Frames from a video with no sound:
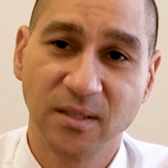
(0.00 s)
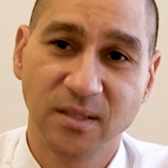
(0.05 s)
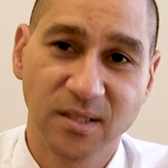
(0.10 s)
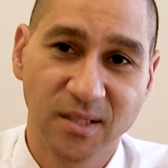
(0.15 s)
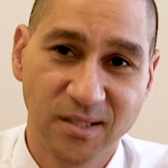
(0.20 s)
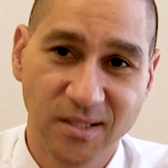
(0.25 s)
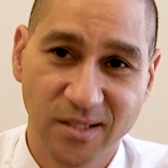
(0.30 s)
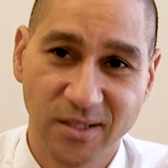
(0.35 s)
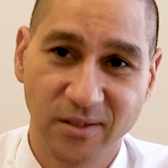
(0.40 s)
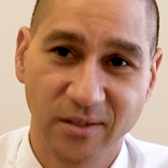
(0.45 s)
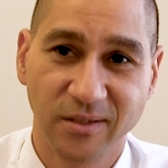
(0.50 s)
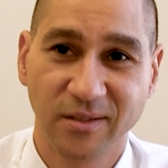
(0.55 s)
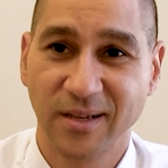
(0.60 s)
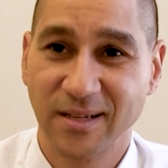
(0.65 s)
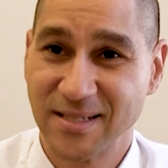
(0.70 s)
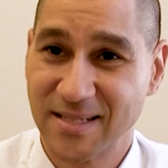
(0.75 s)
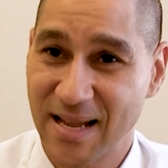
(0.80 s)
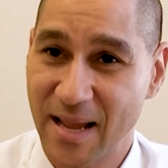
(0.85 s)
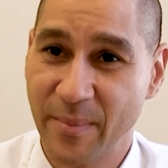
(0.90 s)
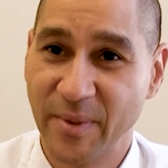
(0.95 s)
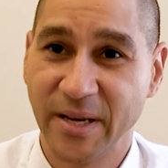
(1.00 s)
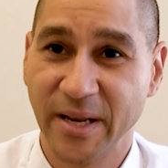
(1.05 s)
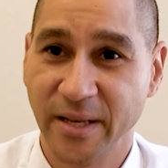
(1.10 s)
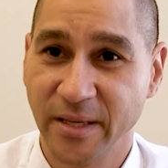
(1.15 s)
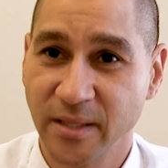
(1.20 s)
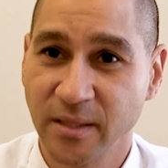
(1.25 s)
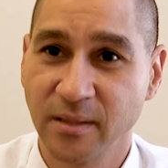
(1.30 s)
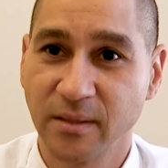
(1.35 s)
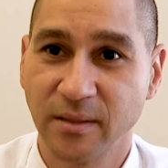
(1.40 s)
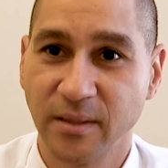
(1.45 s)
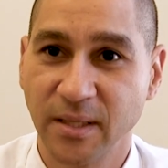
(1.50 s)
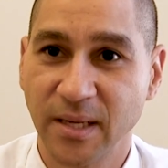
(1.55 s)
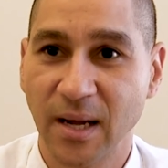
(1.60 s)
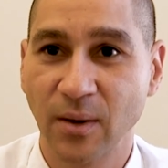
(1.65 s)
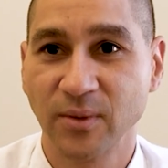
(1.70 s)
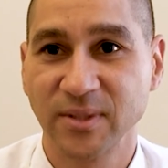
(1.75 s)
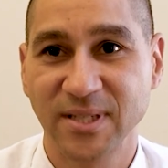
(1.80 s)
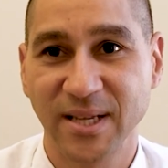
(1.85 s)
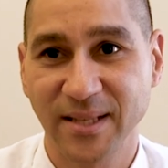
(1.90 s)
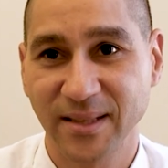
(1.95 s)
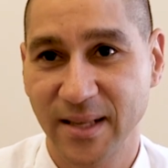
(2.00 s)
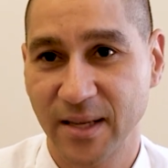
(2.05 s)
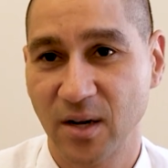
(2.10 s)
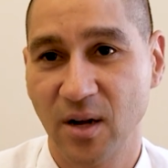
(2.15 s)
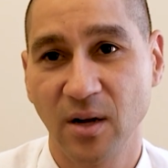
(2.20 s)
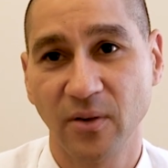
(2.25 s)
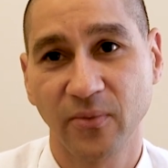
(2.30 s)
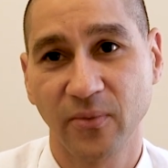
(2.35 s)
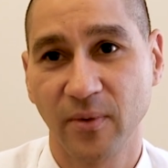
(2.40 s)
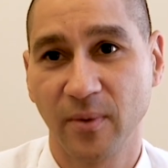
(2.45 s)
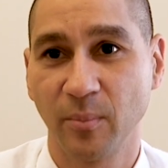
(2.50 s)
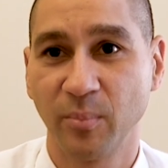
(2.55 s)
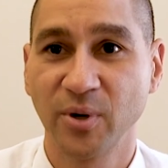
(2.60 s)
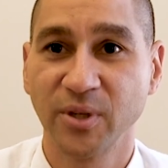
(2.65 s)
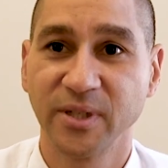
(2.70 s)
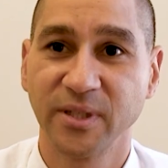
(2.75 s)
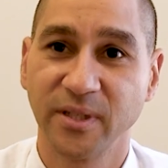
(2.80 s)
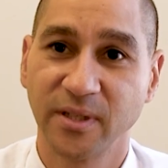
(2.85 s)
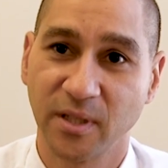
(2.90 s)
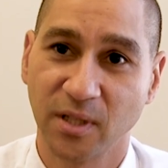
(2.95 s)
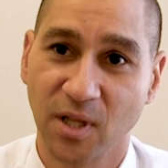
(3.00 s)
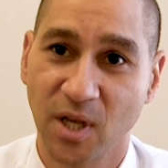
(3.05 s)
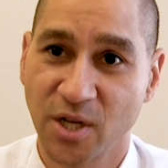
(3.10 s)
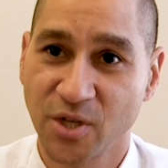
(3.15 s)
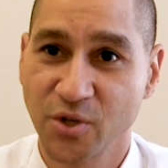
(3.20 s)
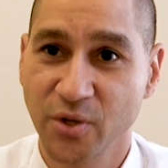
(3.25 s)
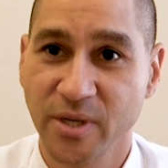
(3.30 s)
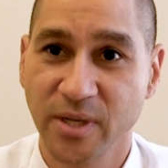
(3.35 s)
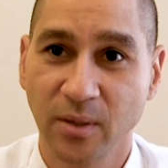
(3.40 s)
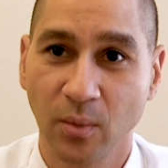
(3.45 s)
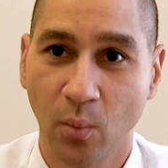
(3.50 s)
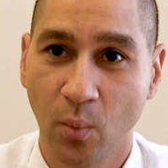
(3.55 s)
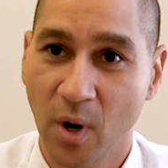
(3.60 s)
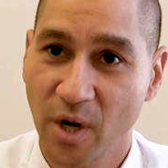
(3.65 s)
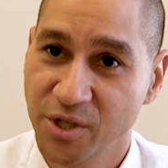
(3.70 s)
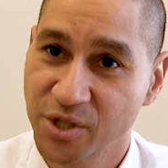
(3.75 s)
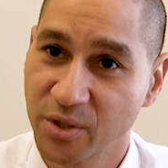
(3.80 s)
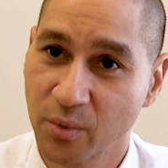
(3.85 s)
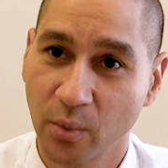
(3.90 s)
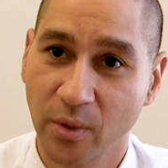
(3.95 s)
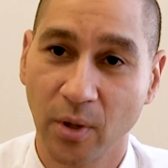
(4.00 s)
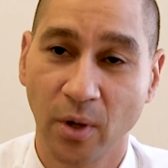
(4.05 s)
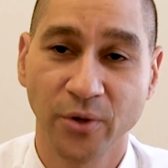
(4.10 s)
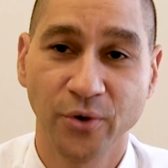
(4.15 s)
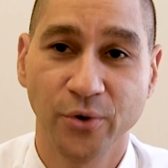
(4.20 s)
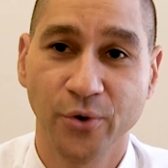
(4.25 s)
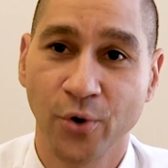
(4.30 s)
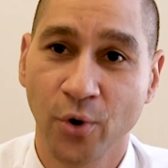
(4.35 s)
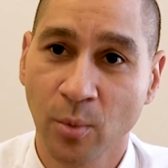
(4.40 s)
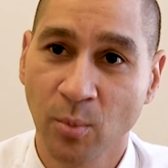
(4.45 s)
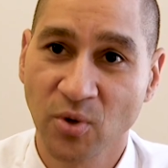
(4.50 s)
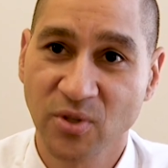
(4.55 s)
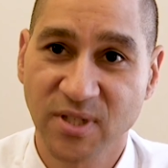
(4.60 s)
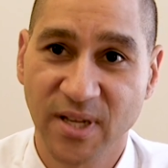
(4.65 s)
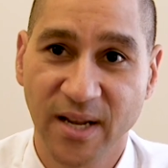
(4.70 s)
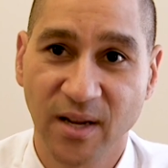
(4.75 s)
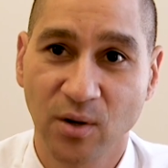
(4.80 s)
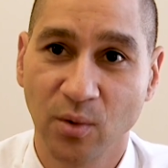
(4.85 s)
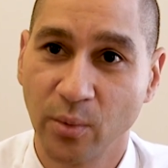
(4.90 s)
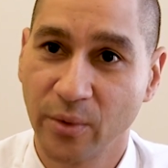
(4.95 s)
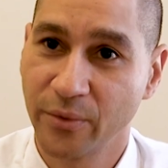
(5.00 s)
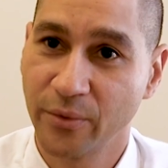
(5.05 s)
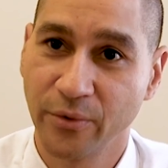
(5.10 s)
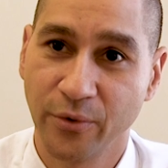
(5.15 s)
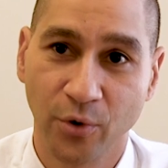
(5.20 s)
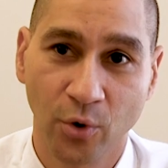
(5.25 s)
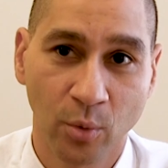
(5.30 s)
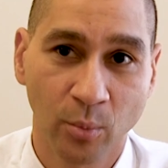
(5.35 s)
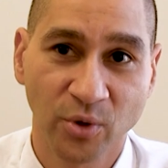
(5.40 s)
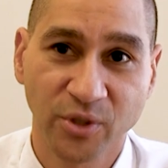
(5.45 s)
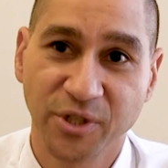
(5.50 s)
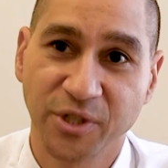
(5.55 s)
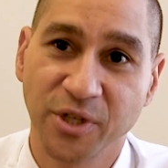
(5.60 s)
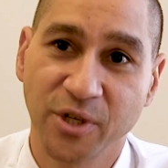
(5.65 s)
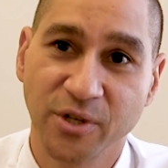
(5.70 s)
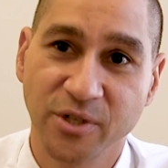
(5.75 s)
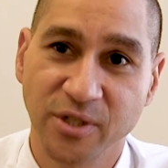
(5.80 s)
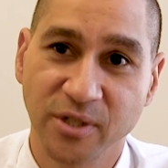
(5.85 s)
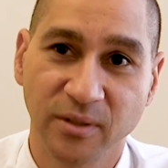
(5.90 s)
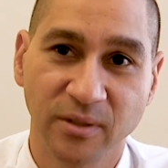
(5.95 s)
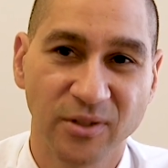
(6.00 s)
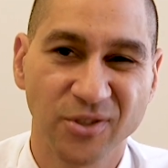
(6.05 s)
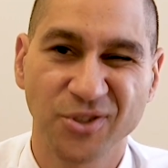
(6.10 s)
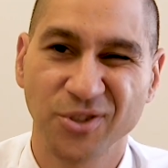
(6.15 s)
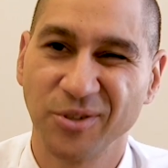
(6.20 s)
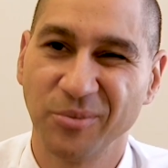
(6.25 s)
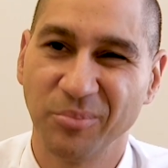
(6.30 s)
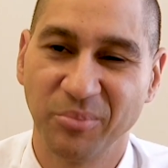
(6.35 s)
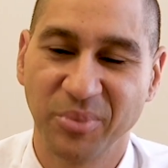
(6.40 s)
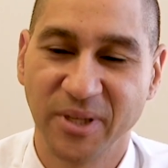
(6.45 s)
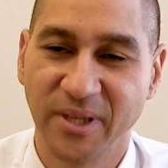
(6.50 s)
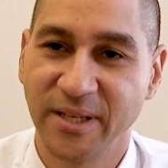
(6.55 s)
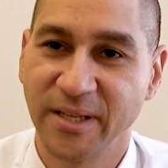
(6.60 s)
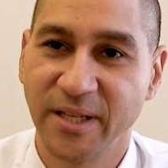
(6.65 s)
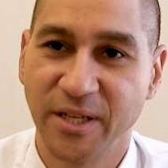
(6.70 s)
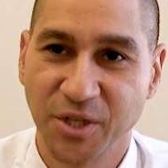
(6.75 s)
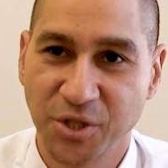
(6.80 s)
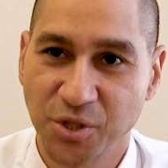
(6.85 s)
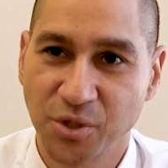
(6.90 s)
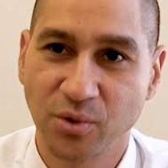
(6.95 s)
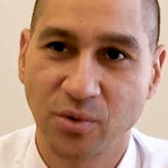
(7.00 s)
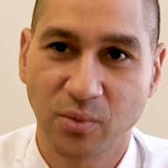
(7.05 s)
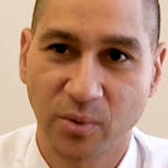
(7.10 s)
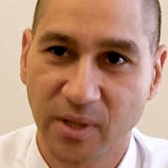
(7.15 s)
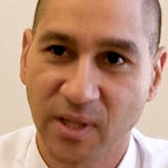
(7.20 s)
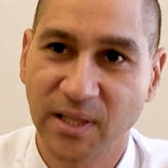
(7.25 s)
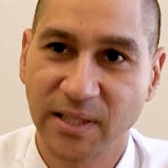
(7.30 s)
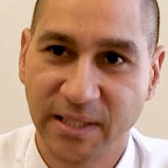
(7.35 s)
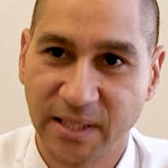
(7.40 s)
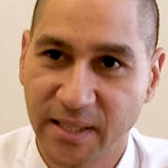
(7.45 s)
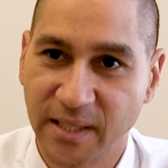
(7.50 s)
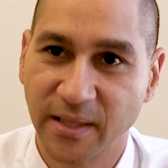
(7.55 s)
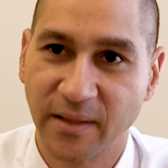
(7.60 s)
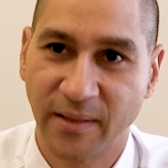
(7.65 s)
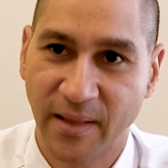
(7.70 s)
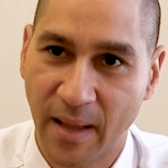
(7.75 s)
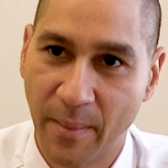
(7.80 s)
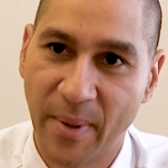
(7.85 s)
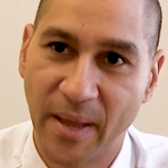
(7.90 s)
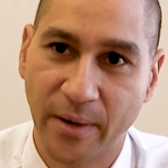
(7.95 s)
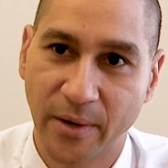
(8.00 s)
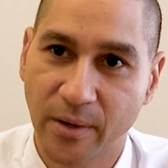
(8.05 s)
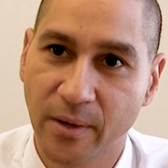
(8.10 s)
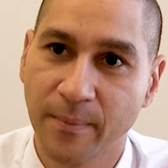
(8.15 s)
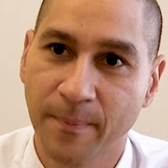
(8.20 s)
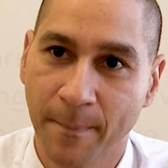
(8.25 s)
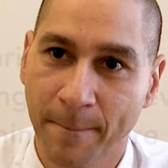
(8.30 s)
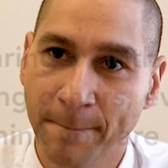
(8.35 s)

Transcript: and it's considered contaminated, then I would take that off, put it in the laundry, wash it on your normal cycle with your normal detergent. There shouldn't be any issues with cleaning it in that manner.